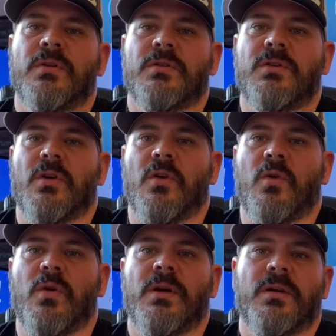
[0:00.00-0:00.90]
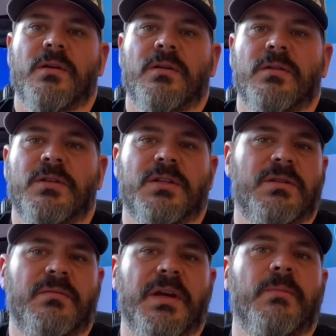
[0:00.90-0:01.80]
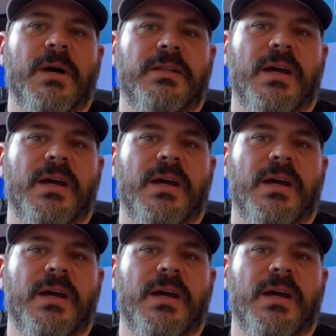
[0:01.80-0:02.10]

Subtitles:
So just think about